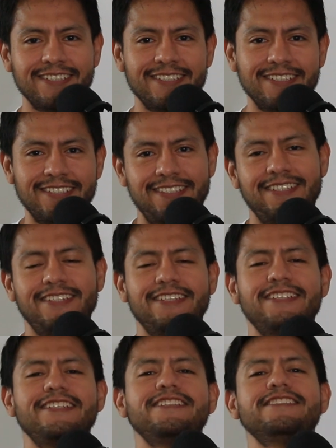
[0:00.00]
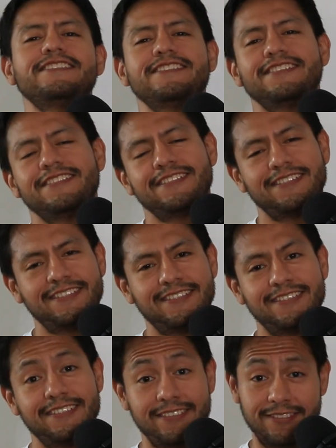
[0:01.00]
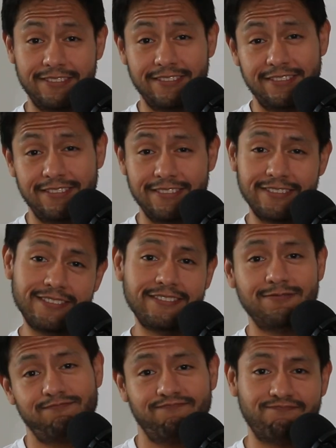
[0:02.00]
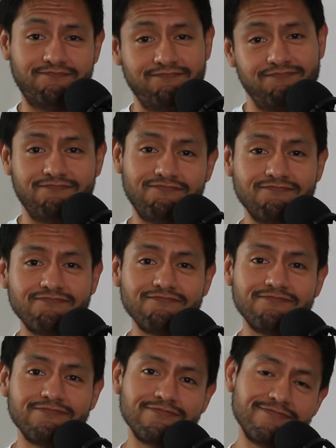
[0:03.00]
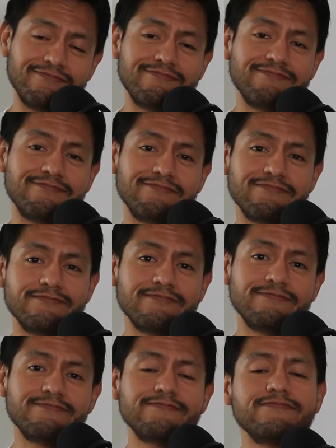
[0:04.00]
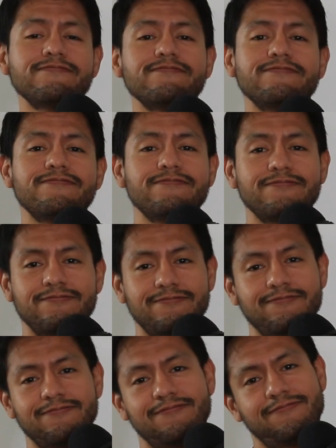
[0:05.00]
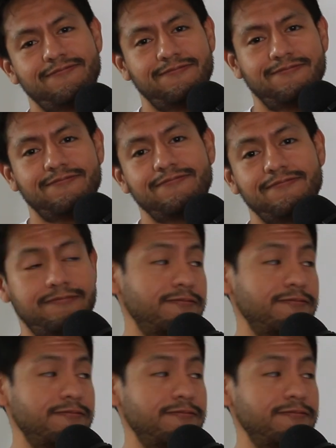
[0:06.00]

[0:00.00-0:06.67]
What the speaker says: [no speech]